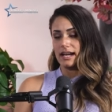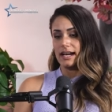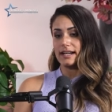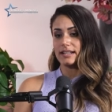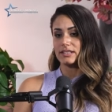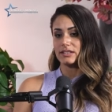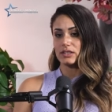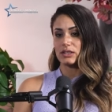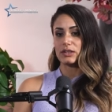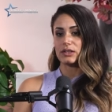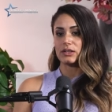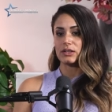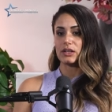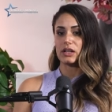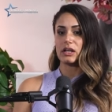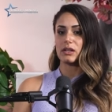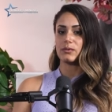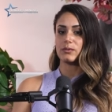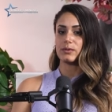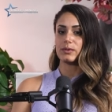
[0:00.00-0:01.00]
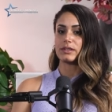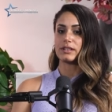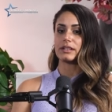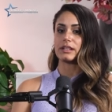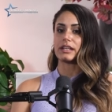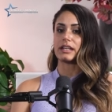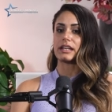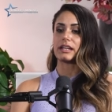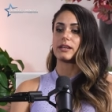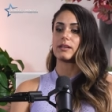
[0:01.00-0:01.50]
I started off with
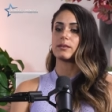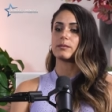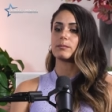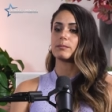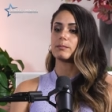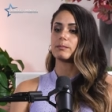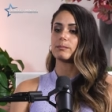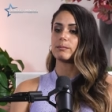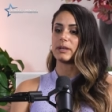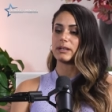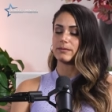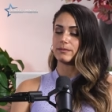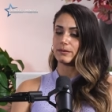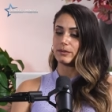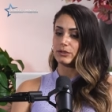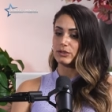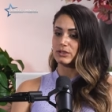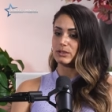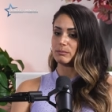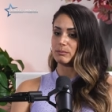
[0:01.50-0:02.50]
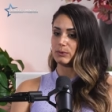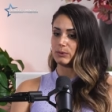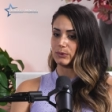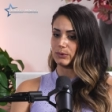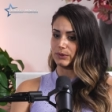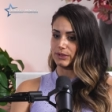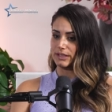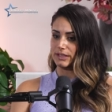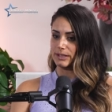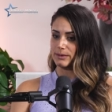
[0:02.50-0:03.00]
a my first
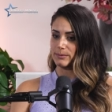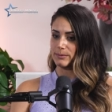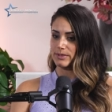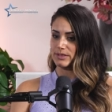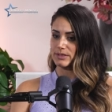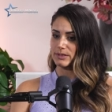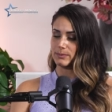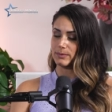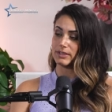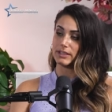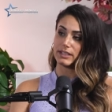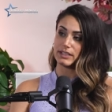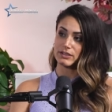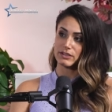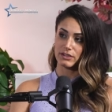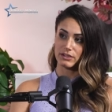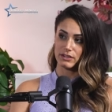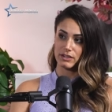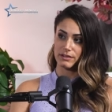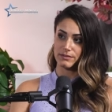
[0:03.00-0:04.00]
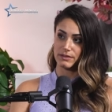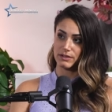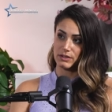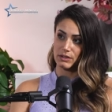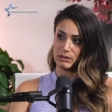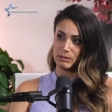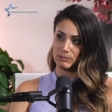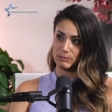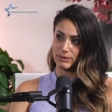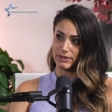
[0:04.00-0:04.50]
employee was the one that I started off at
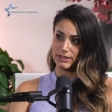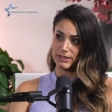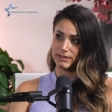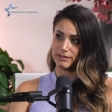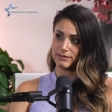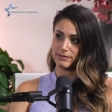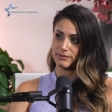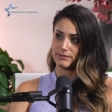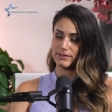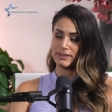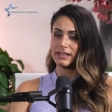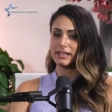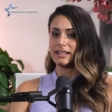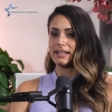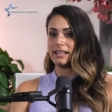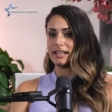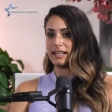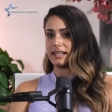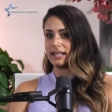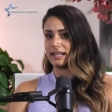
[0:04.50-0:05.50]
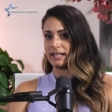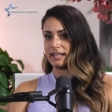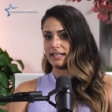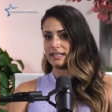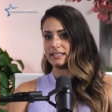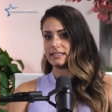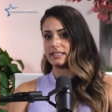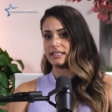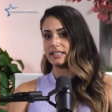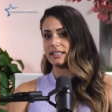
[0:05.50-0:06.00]
home with,
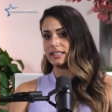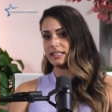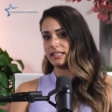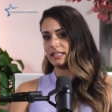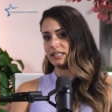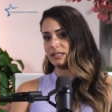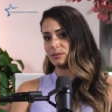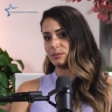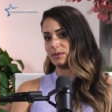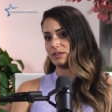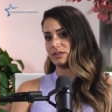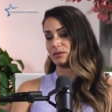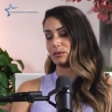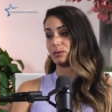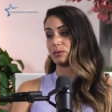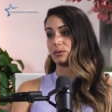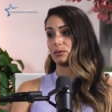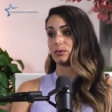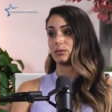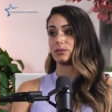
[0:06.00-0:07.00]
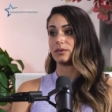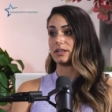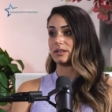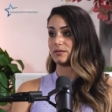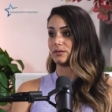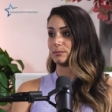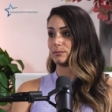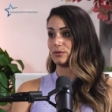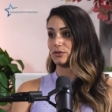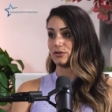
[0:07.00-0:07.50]
and he was an old
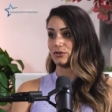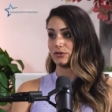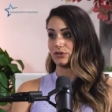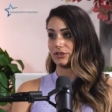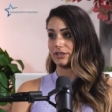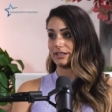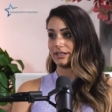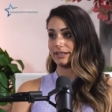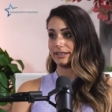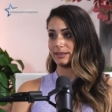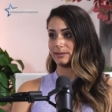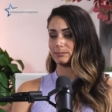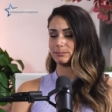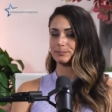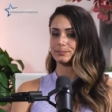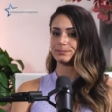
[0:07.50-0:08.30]
friend from junior high.